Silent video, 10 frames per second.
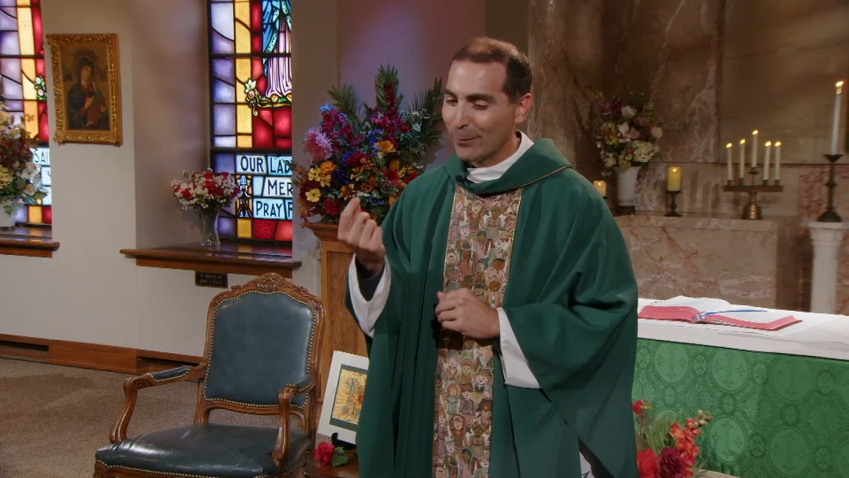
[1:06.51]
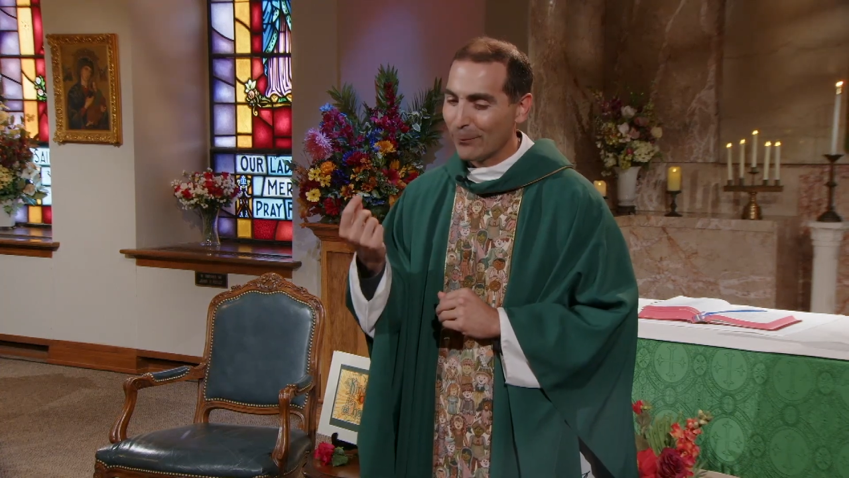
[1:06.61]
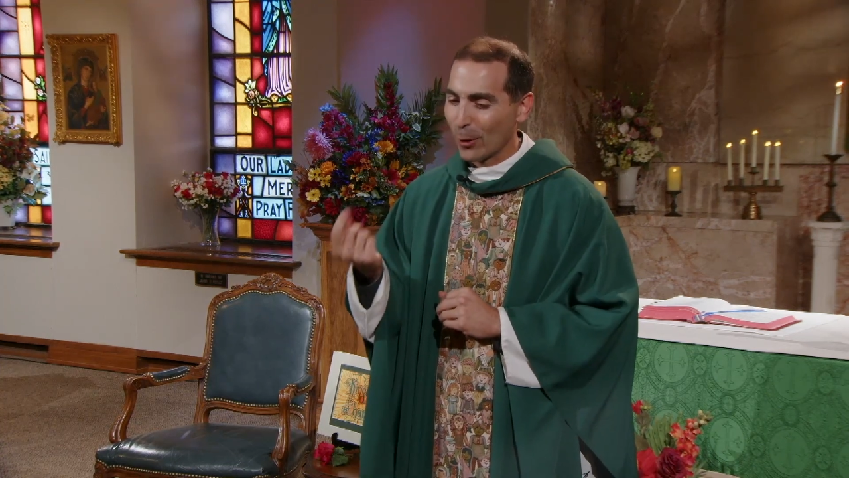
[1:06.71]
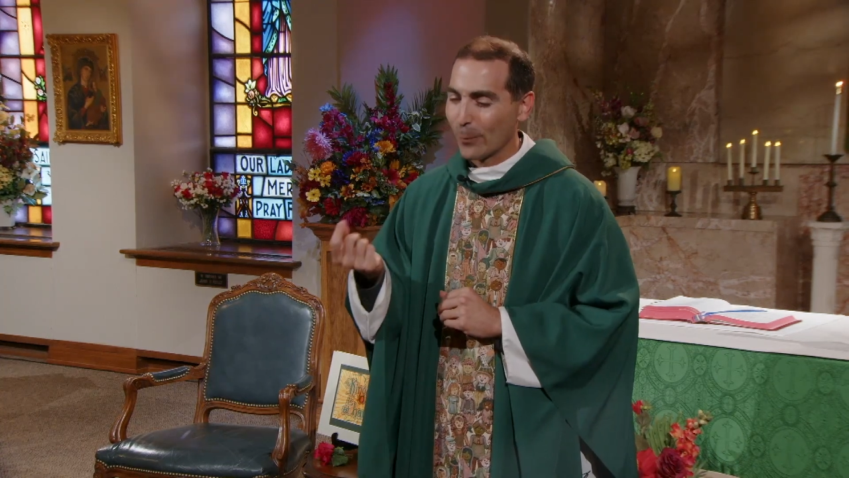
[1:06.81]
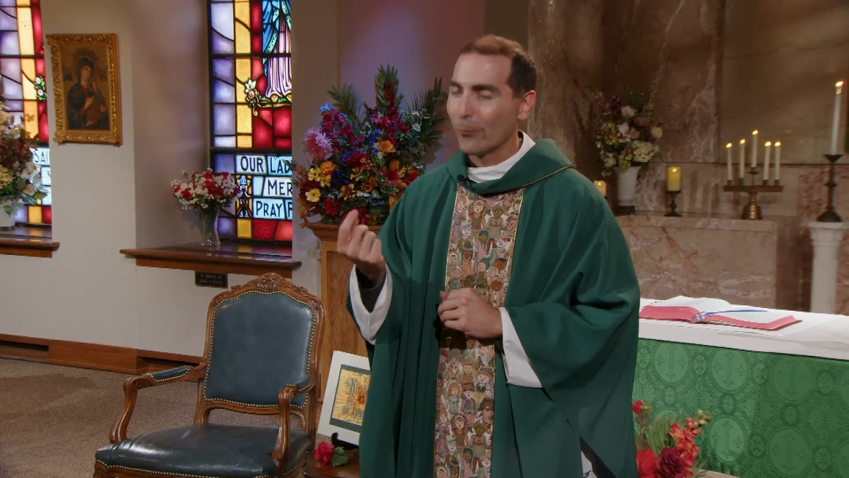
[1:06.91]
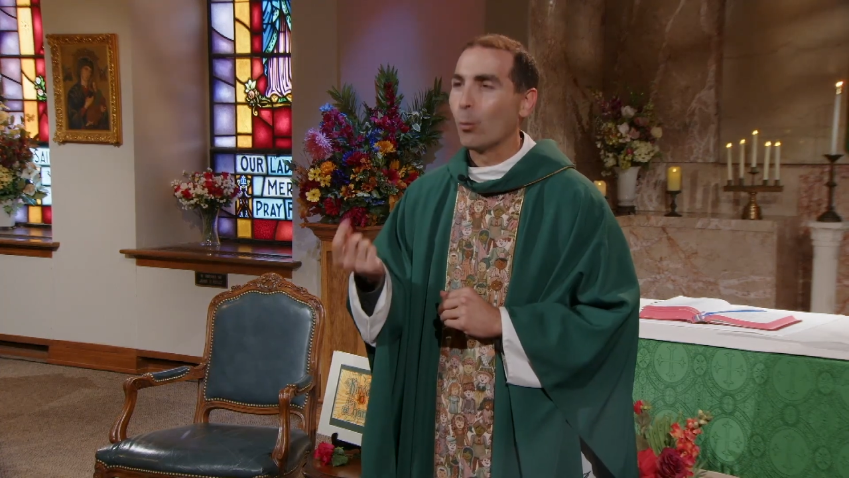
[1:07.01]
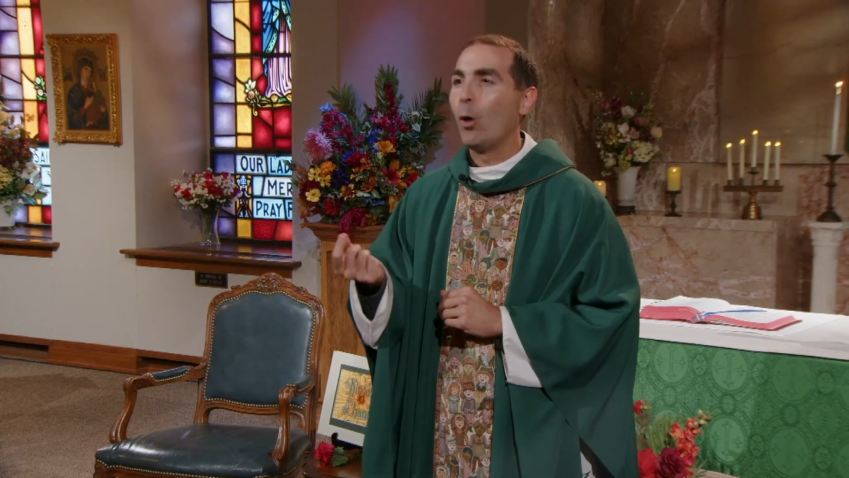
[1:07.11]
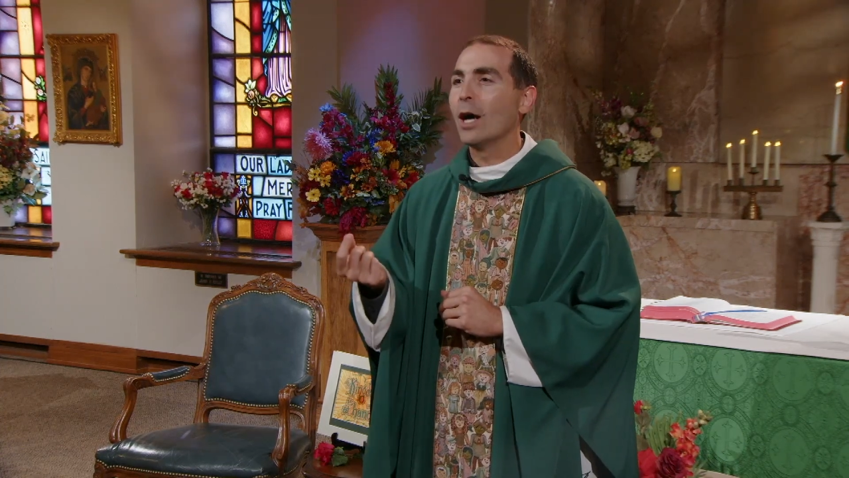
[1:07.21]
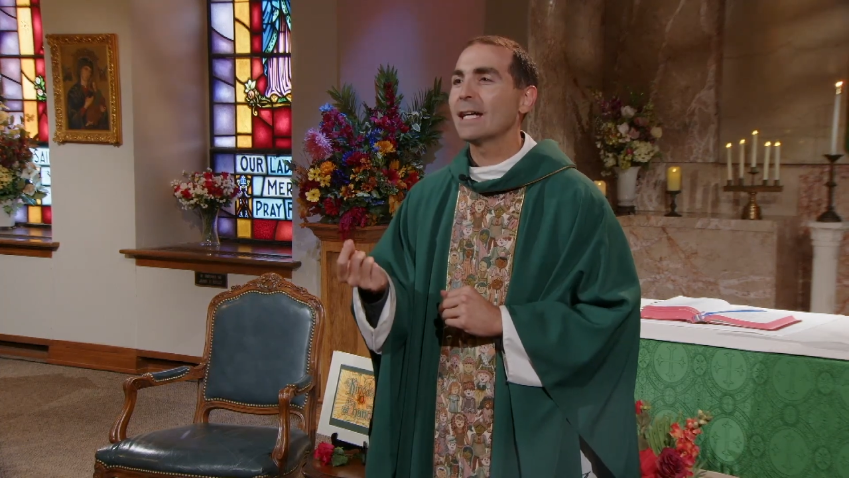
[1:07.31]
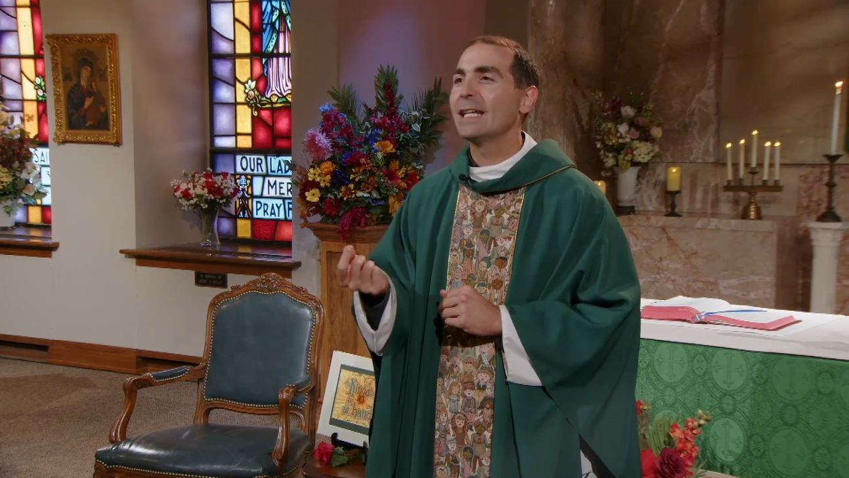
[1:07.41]
verb for
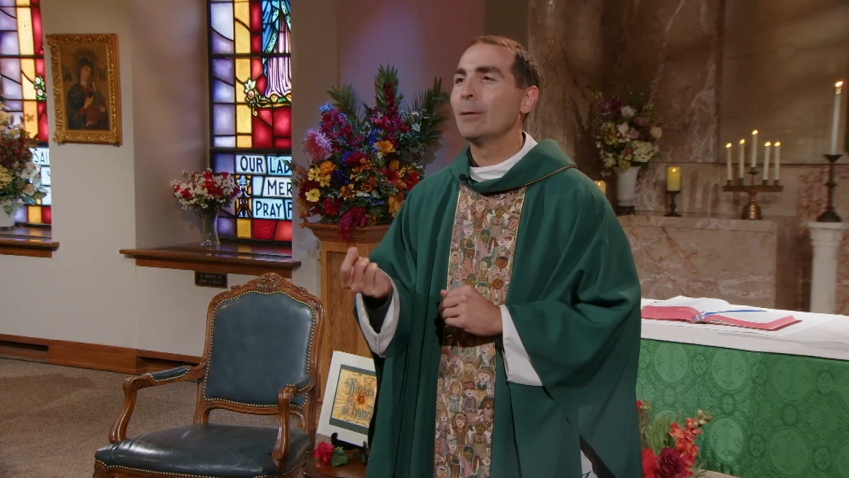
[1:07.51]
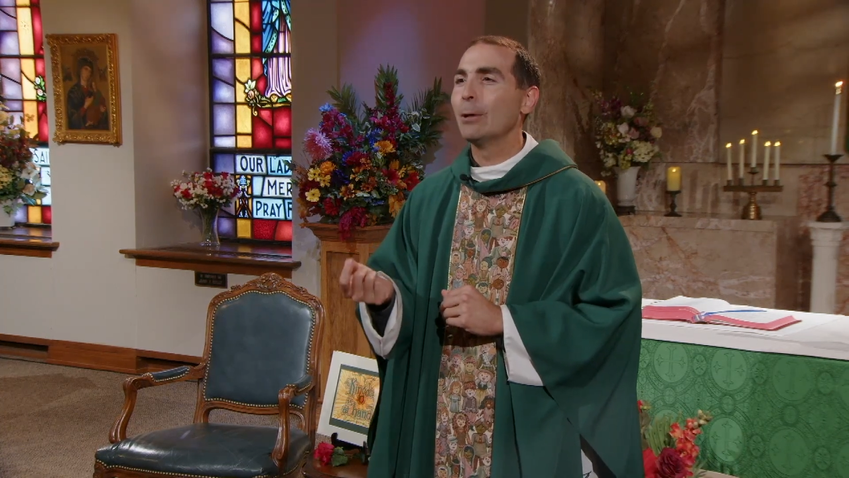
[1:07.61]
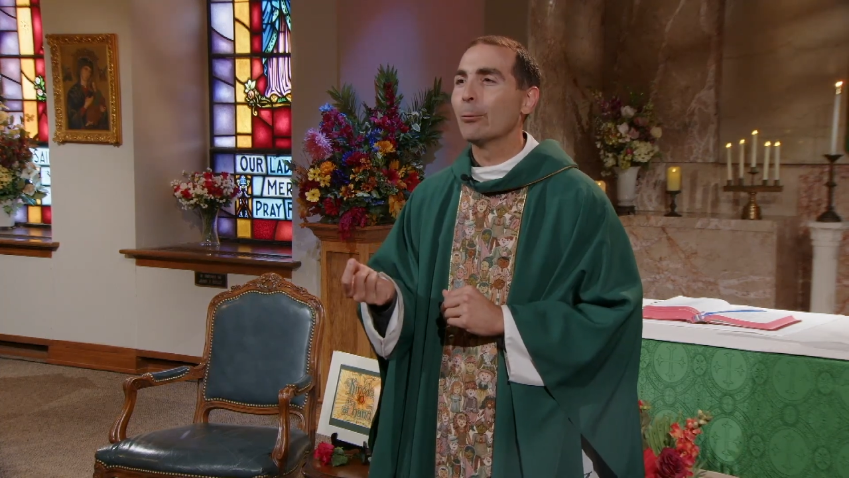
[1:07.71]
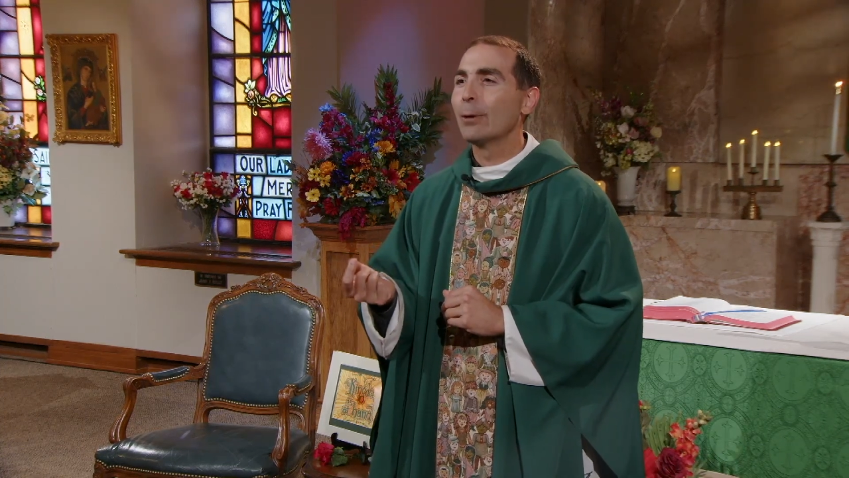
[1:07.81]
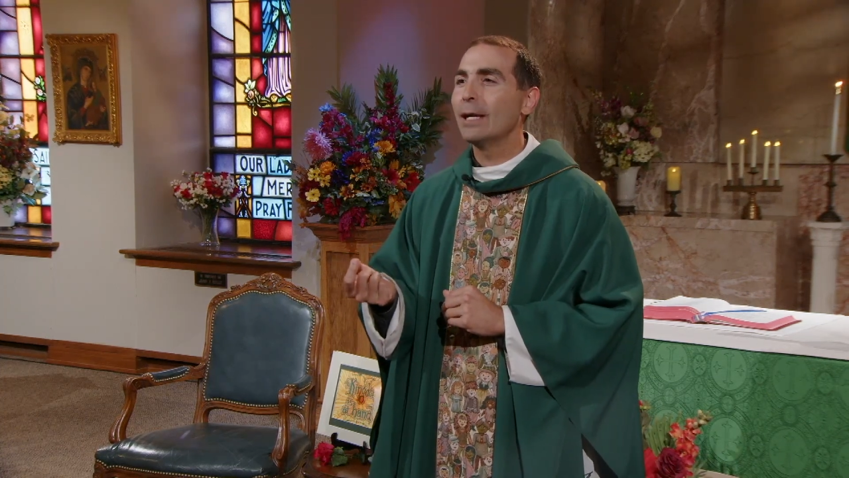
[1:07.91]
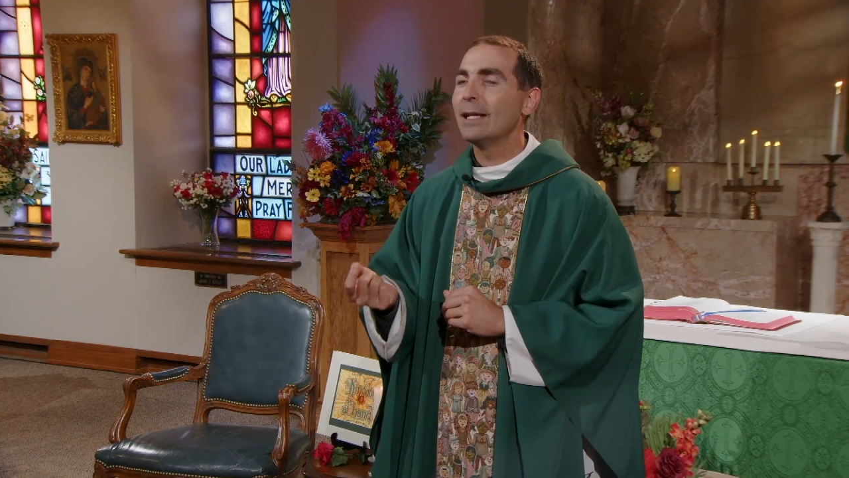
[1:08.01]
walking that we read